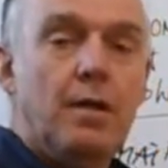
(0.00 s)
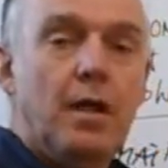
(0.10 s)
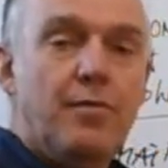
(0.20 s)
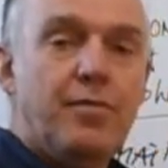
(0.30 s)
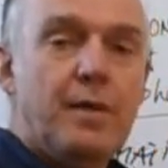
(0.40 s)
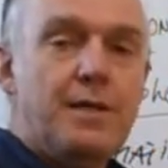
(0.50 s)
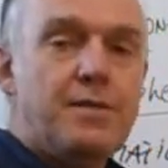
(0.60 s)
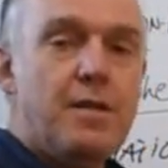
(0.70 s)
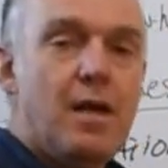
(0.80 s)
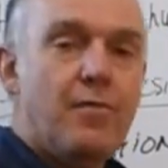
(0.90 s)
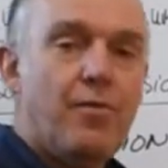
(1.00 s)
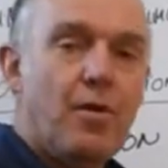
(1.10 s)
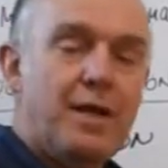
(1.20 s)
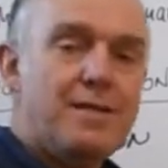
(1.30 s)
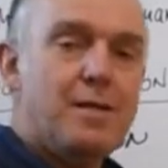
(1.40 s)
Information,
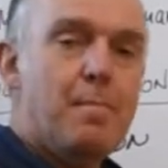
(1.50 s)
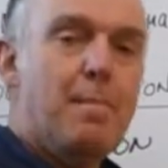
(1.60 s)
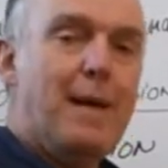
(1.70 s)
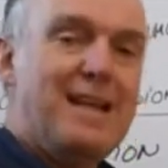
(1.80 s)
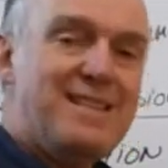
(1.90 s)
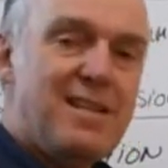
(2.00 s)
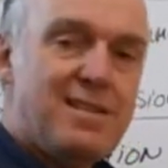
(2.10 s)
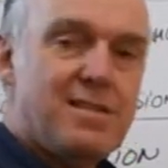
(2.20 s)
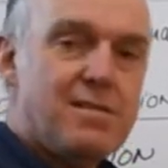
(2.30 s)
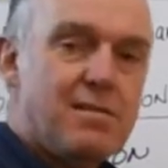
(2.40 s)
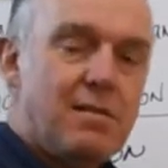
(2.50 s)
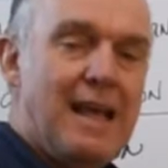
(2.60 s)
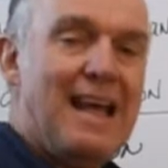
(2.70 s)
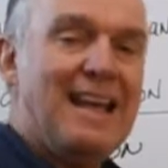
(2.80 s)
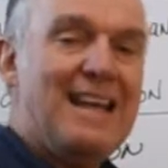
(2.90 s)
therefore, is the basis
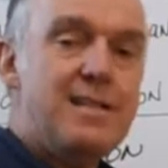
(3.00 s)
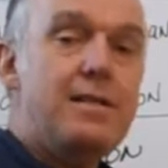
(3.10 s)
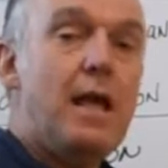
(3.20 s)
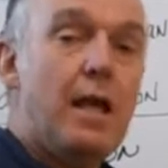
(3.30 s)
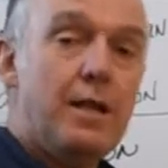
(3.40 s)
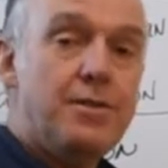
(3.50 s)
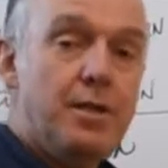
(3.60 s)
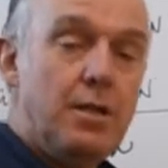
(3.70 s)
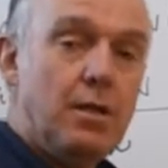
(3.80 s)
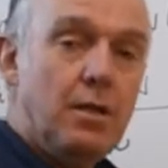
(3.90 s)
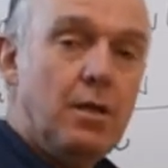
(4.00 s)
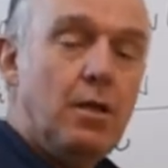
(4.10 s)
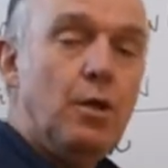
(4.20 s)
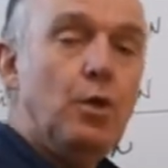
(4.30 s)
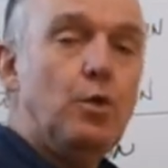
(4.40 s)
and is the energy
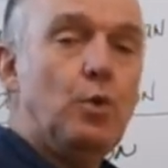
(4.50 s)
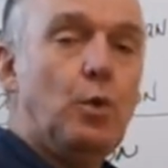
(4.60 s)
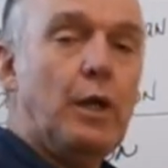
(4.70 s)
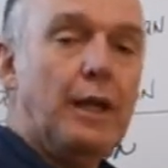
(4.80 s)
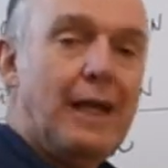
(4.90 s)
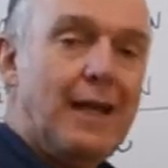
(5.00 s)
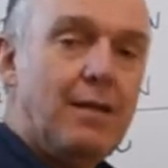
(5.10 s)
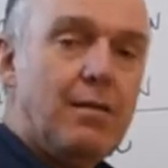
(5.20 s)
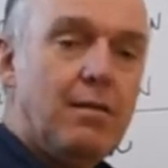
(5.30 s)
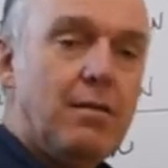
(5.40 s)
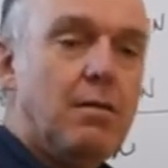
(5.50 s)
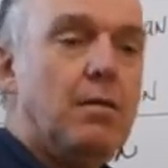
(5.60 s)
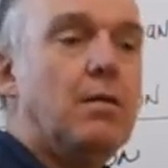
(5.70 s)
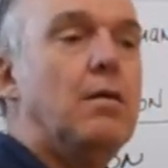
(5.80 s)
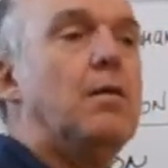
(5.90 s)
to create
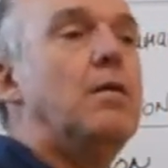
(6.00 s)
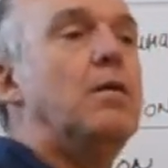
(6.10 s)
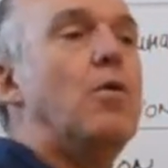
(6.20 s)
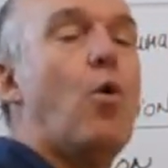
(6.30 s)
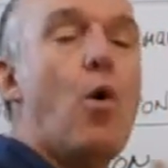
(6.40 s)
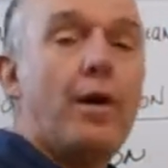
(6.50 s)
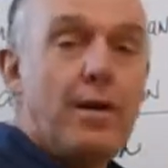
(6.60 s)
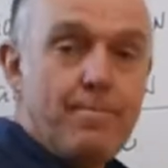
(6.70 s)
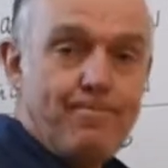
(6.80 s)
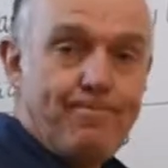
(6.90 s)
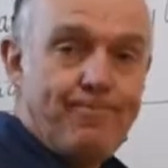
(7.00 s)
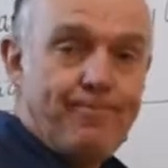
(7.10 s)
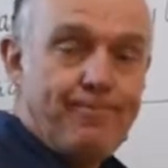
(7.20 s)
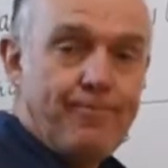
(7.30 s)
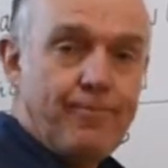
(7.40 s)
order,
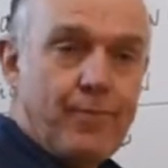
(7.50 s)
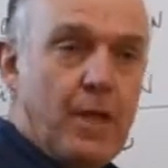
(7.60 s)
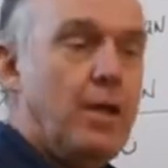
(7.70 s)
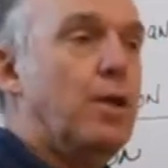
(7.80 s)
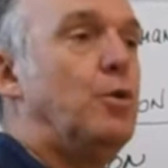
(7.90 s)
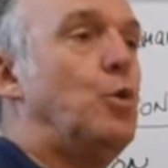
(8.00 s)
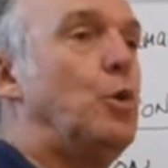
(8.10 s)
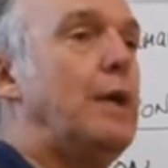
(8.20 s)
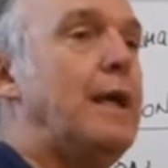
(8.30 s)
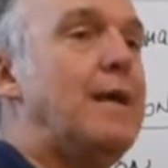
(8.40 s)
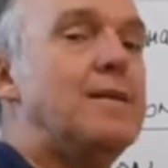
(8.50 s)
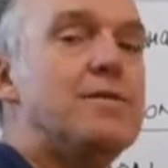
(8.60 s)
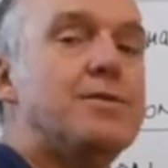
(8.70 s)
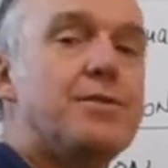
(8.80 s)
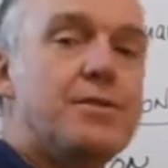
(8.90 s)
to create a
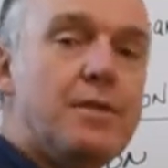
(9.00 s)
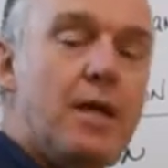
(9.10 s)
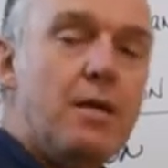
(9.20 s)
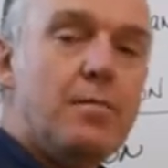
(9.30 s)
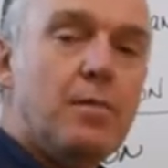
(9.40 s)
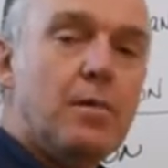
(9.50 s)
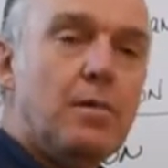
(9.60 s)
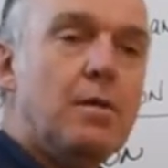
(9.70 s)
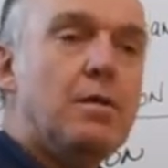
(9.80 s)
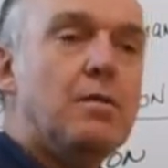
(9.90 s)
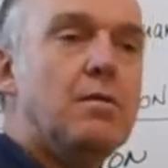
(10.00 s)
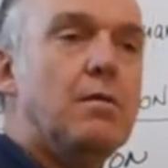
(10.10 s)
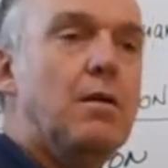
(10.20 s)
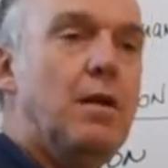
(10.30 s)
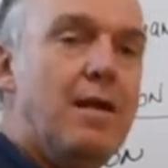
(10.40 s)
sustainable
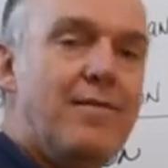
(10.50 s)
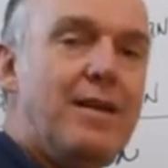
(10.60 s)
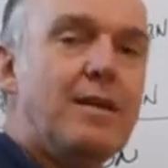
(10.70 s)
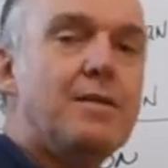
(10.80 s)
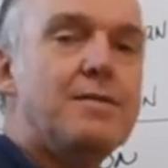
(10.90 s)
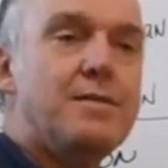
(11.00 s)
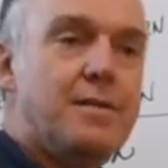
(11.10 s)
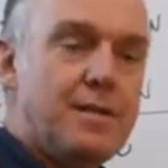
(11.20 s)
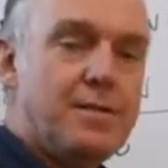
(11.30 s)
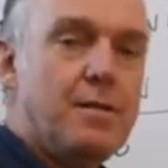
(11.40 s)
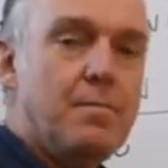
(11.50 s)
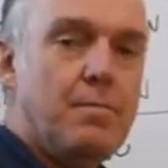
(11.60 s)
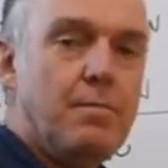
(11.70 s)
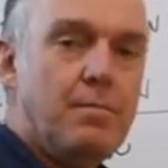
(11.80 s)
living system,